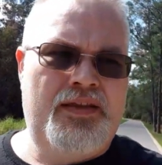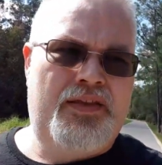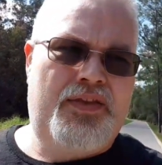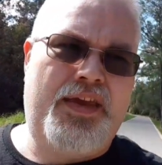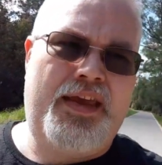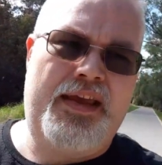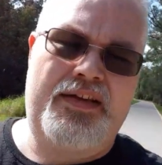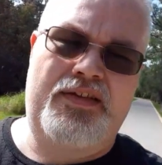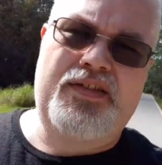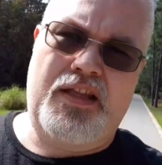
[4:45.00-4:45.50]

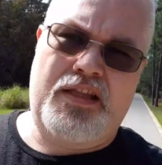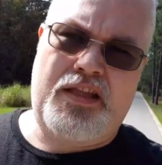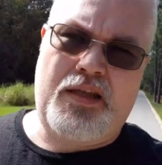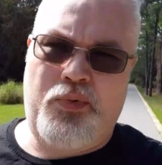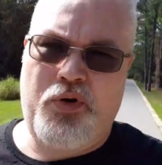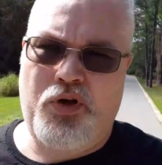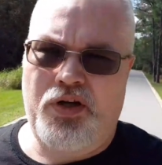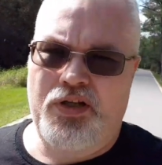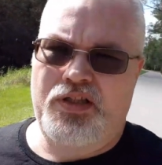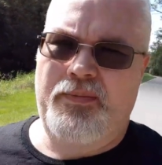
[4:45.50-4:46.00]
things that they
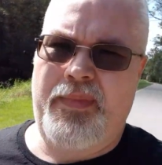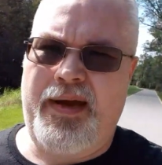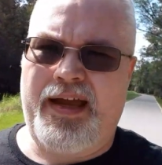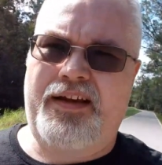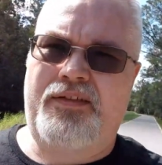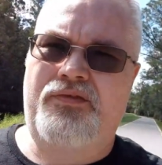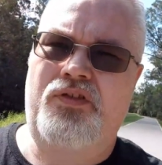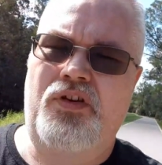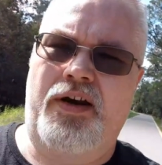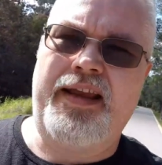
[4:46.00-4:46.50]
put on the
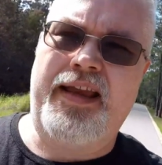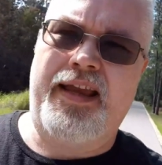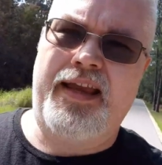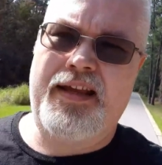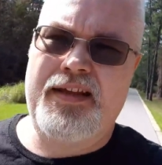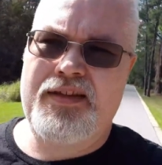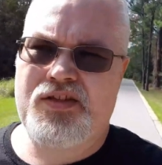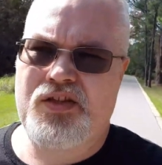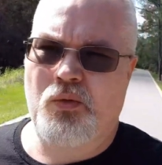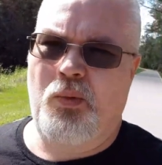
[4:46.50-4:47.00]
back of their
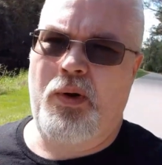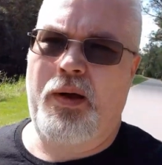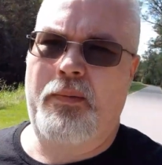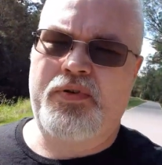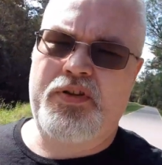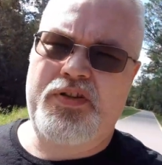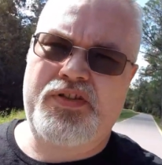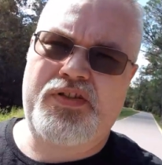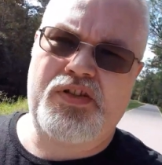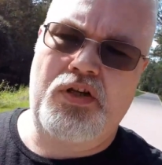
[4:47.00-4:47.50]
hands. The
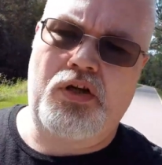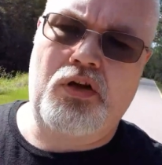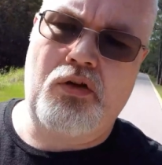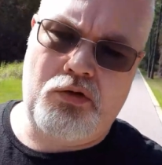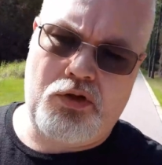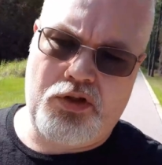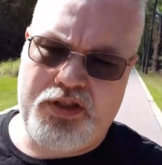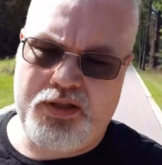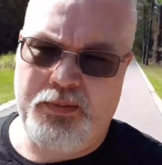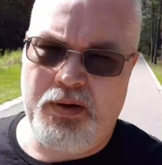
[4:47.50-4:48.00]
weapons, you know,
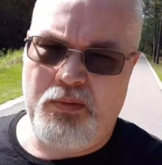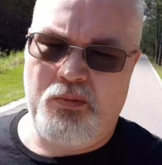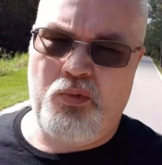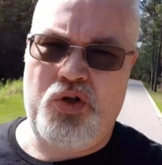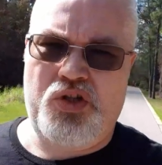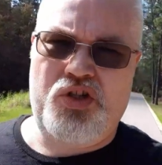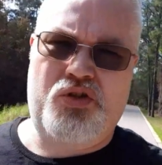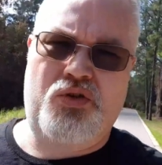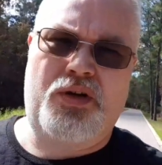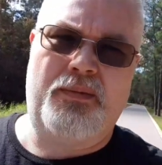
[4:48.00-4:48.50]
looked a bit more
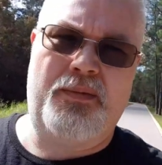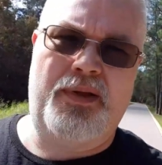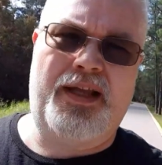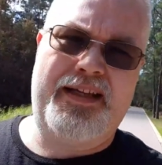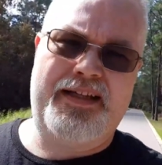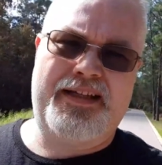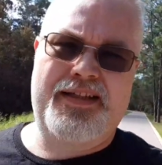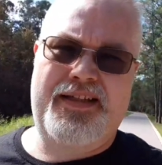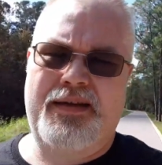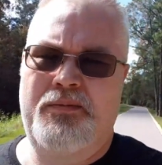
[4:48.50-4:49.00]

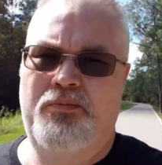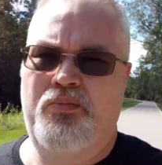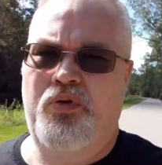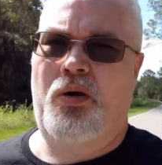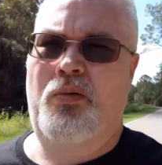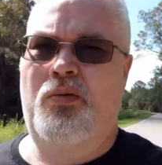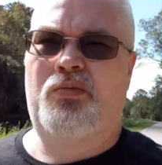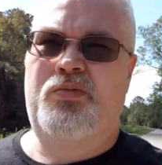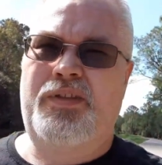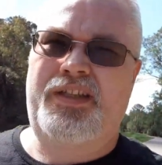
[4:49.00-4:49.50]
streamlined as they
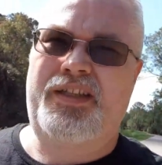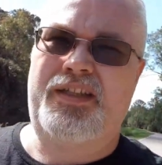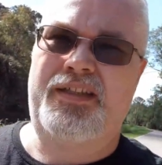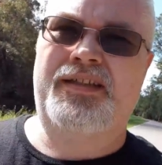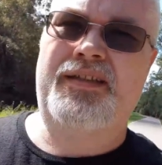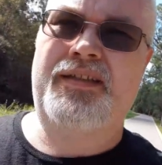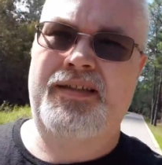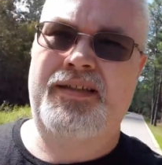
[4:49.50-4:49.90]
probably